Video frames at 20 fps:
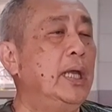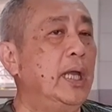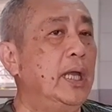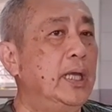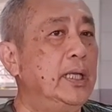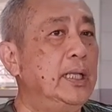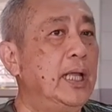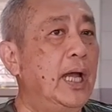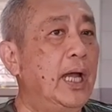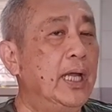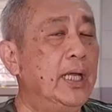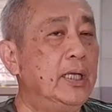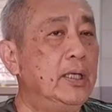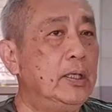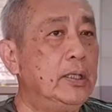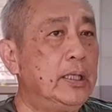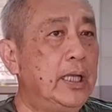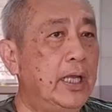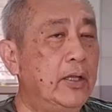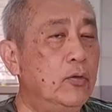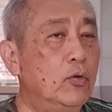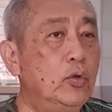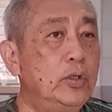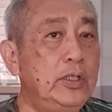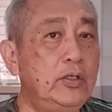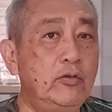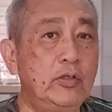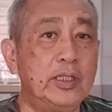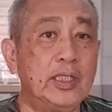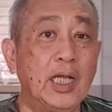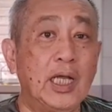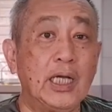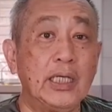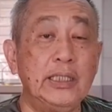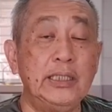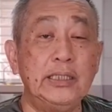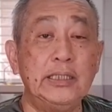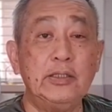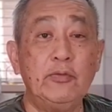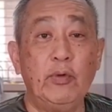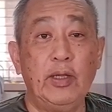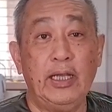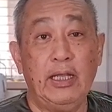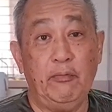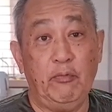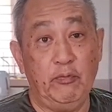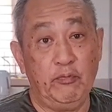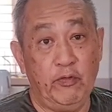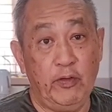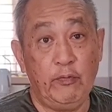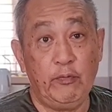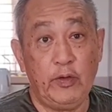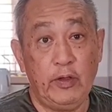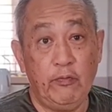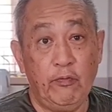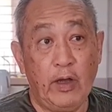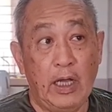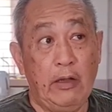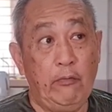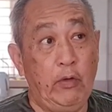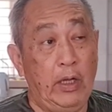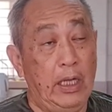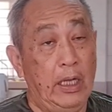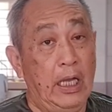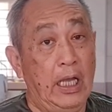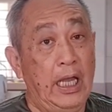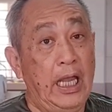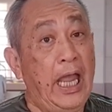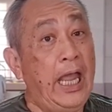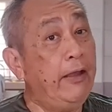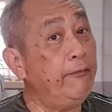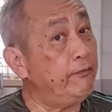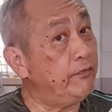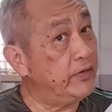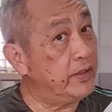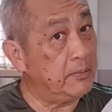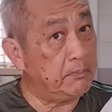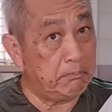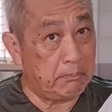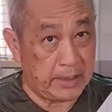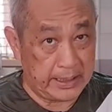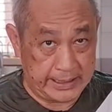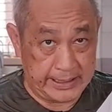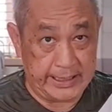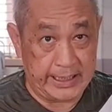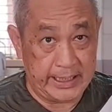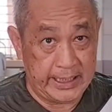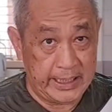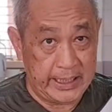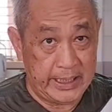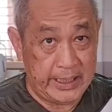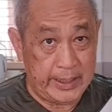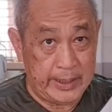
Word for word: And I can only retire when I'm 55, where I have the money